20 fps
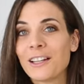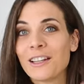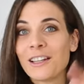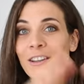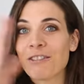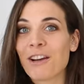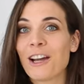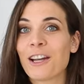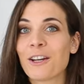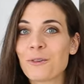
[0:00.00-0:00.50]

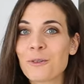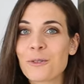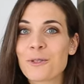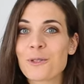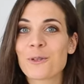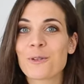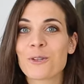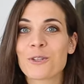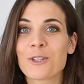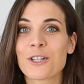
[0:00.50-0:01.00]
the final
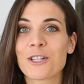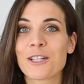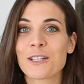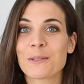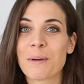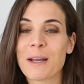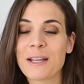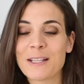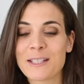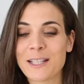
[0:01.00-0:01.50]
solution,
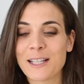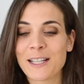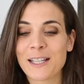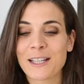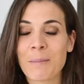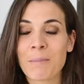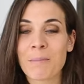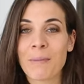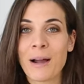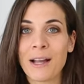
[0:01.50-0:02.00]
is basically
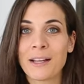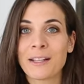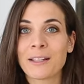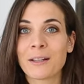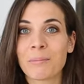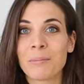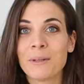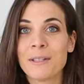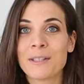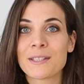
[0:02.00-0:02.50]
combine
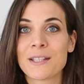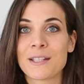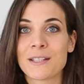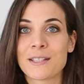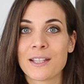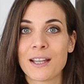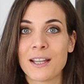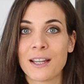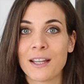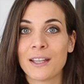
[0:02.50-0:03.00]
the
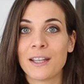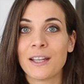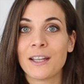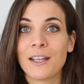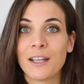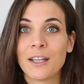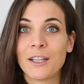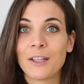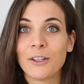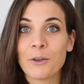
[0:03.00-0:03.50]
pieces that
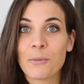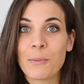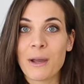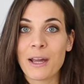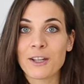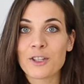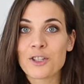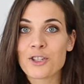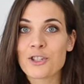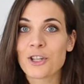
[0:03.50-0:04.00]
you
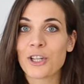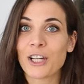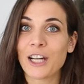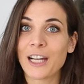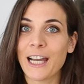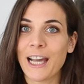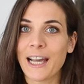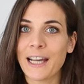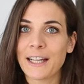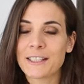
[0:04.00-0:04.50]
managed to
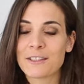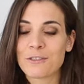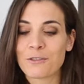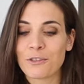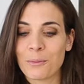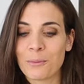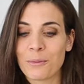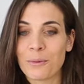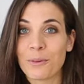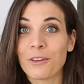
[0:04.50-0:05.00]
collect
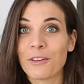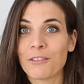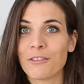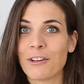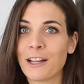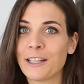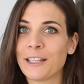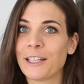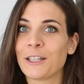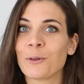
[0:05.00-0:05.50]
from
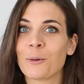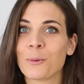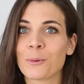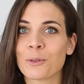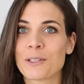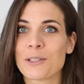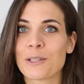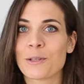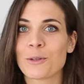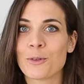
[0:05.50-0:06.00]
finding all
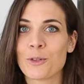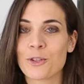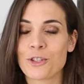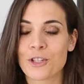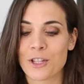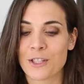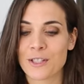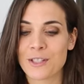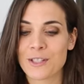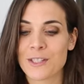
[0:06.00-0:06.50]
the
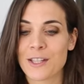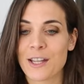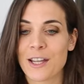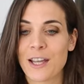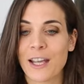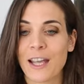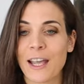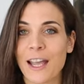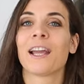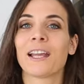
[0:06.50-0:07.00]
solutions
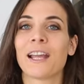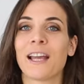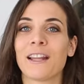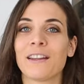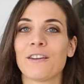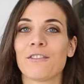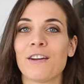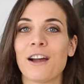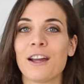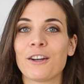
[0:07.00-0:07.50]
and
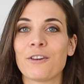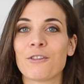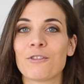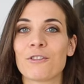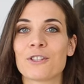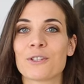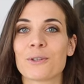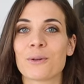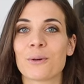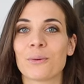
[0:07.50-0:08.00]
get the final
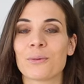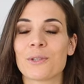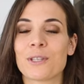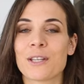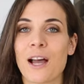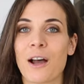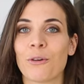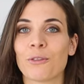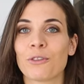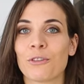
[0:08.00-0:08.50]
results
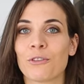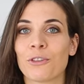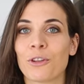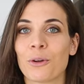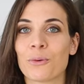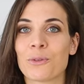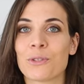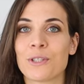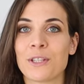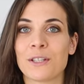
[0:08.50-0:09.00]
out of
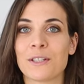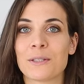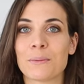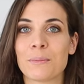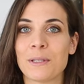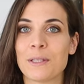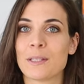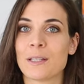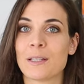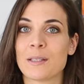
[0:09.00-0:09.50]
those six
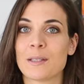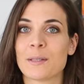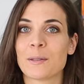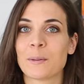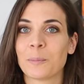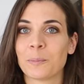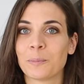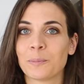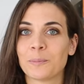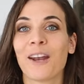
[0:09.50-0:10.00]
pieces.
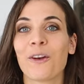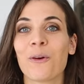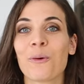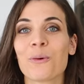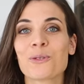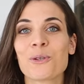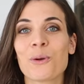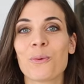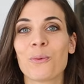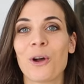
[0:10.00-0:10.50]
And
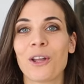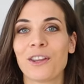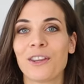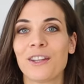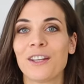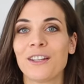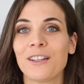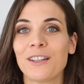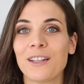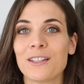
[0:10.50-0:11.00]
also one
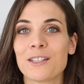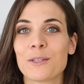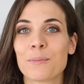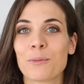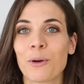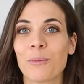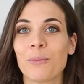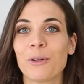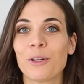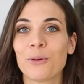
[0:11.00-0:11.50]
thing that's
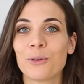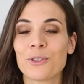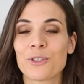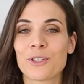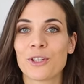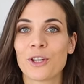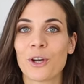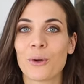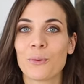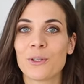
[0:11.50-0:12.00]
probably good
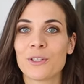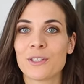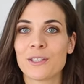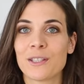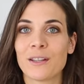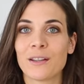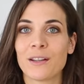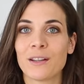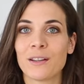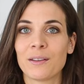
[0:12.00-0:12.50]
to know is
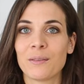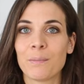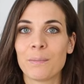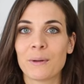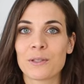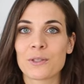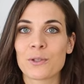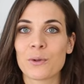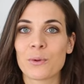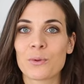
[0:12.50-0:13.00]
the
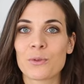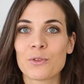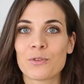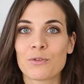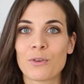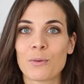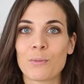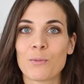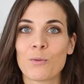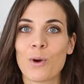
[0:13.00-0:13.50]
puzzles
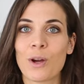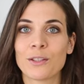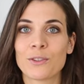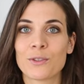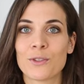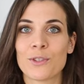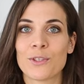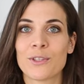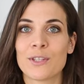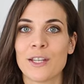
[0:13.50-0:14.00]
from one
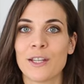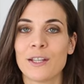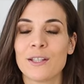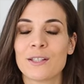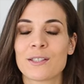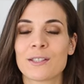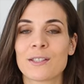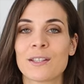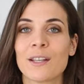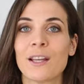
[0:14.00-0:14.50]
to
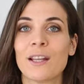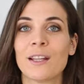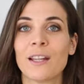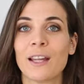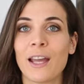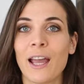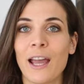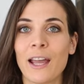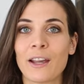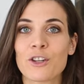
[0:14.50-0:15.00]
six,
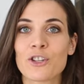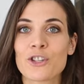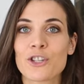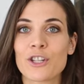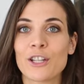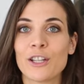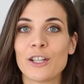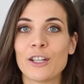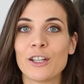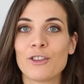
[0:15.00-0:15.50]
they
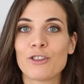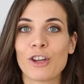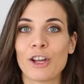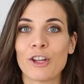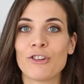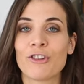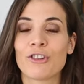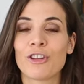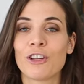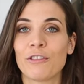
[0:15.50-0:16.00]
actually
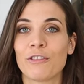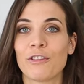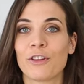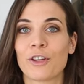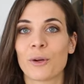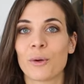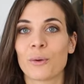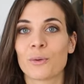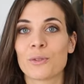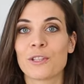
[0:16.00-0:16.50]
change
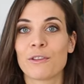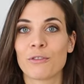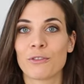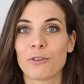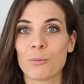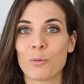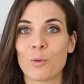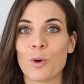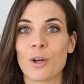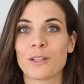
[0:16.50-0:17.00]
difficulty
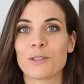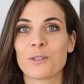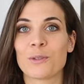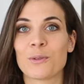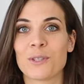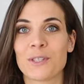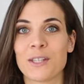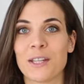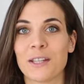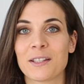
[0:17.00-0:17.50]
from one to
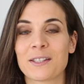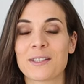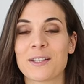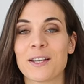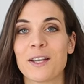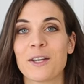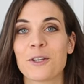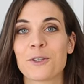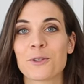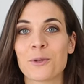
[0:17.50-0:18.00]
six.
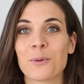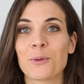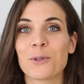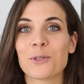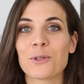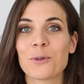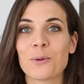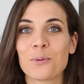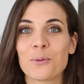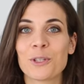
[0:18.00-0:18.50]
So
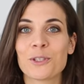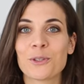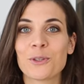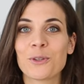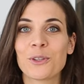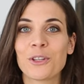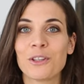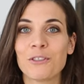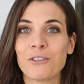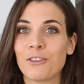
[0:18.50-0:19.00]
it's always
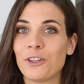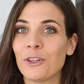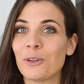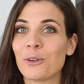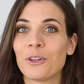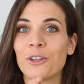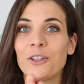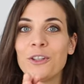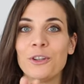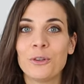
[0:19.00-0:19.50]
good, if
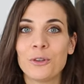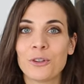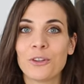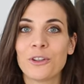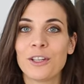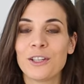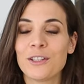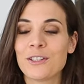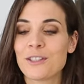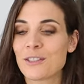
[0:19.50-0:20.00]
you're new to
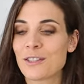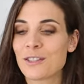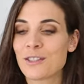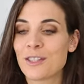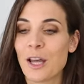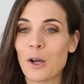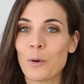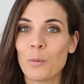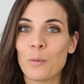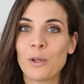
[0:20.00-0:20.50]
this,
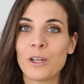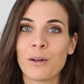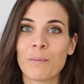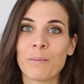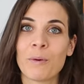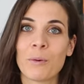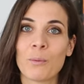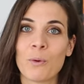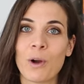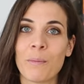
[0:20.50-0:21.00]
start with
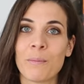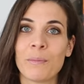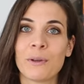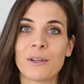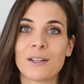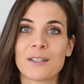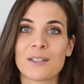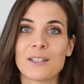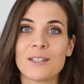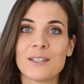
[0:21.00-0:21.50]
number one,
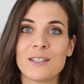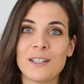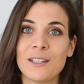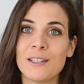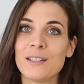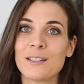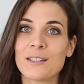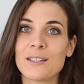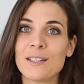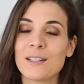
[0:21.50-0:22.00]
because it's the
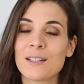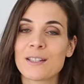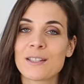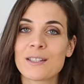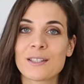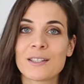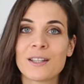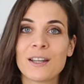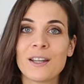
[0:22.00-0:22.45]
easiest,